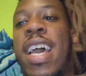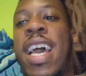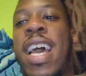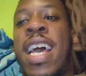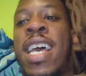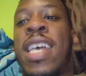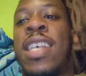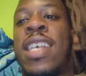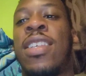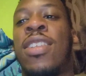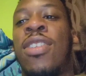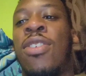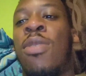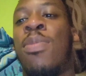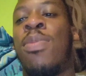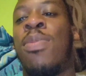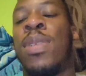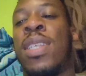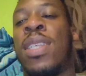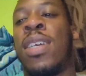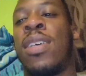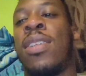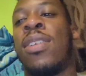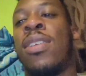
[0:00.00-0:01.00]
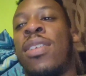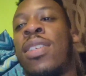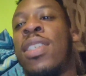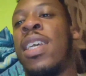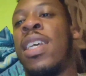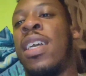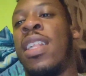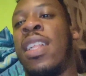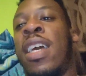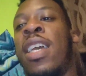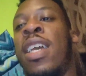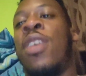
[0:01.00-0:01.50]
has no particular
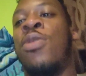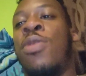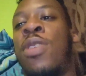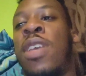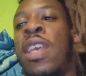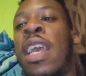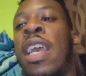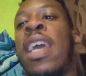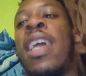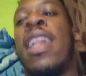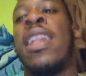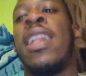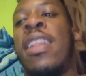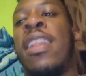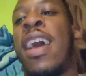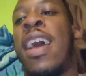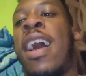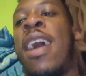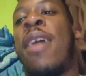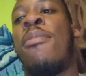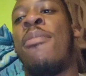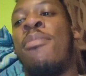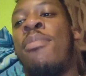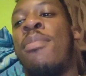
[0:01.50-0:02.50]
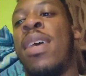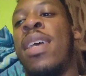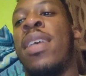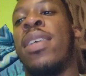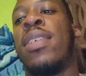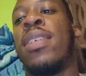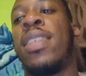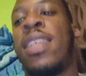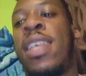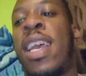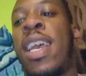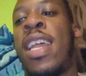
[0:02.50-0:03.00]
say. Like, you can't not
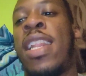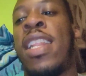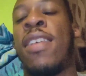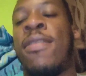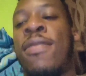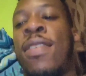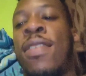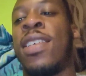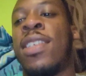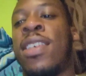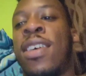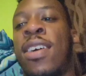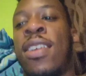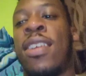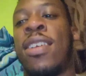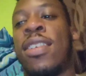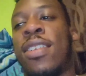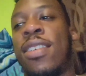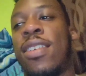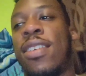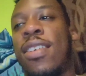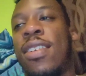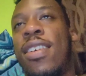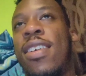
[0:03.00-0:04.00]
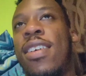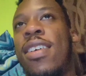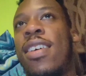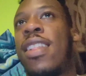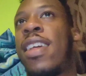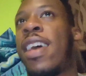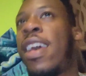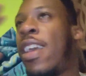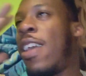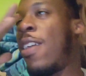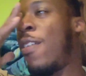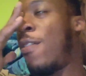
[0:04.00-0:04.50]
miss any of these artists.
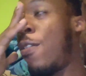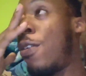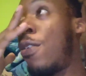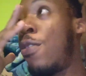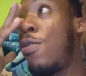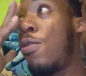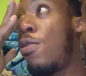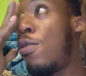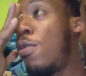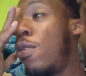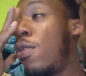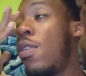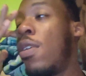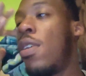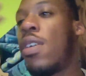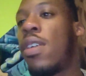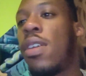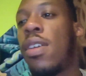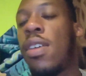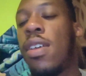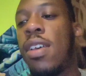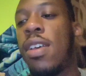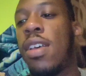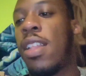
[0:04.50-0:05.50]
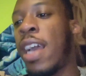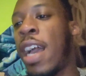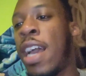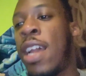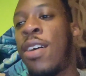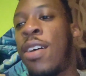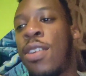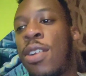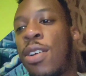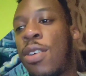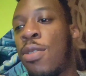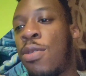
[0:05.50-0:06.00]
Like, if you, like,
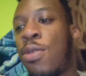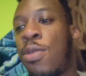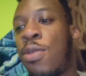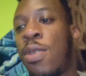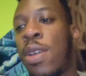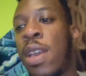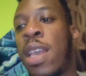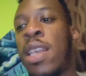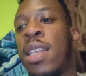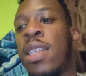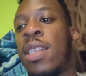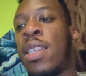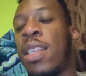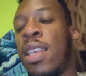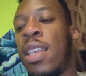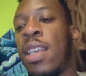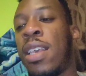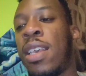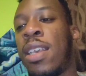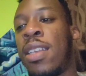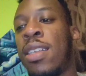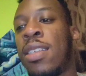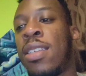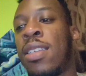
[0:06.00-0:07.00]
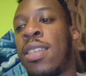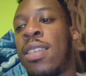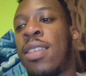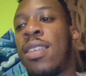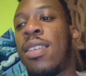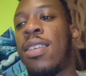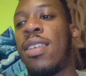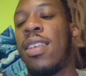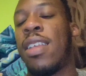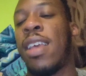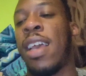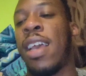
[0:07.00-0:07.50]
I don't know who AZ
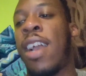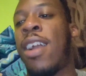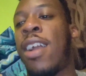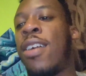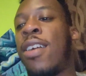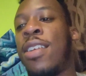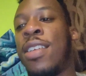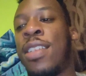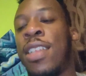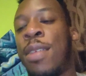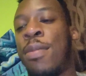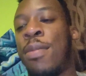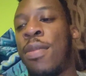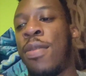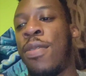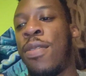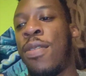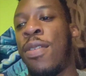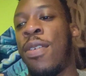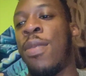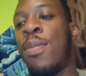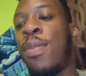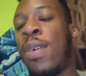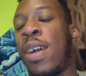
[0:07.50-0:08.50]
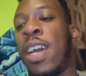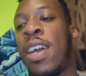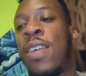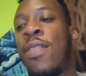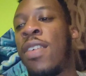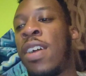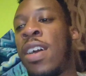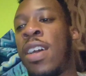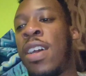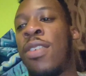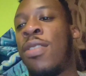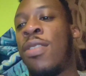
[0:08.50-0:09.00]
is. Like, I heard his name before, but I
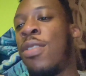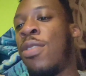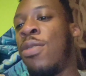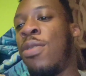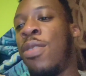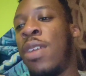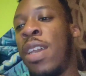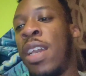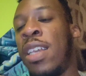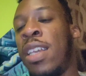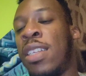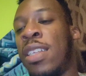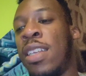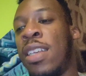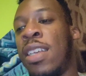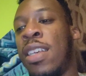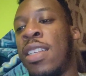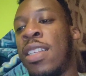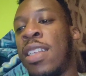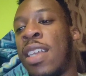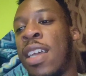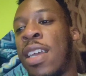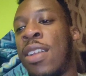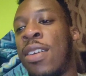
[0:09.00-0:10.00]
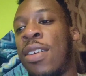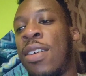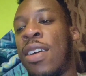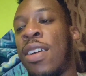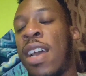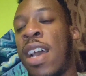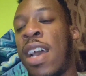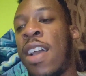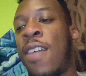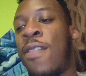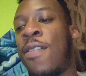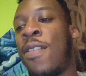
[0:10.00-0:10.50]
don't know who AZ is.
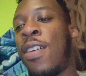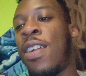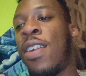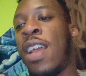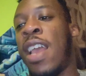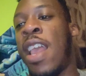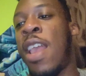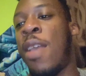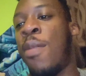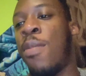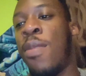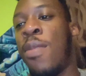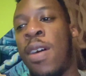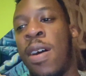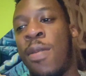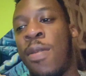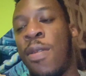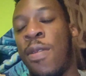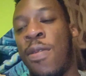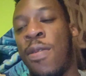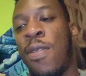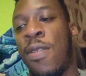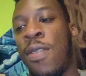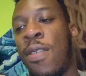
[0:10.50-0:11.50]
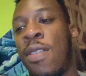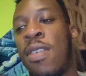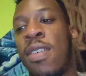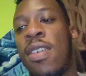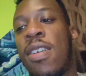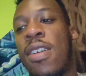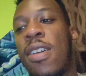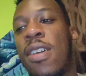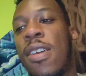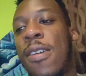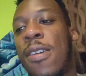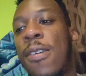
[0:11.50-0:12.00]
I've heard of 8 Ball
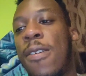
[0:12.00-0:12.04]
before.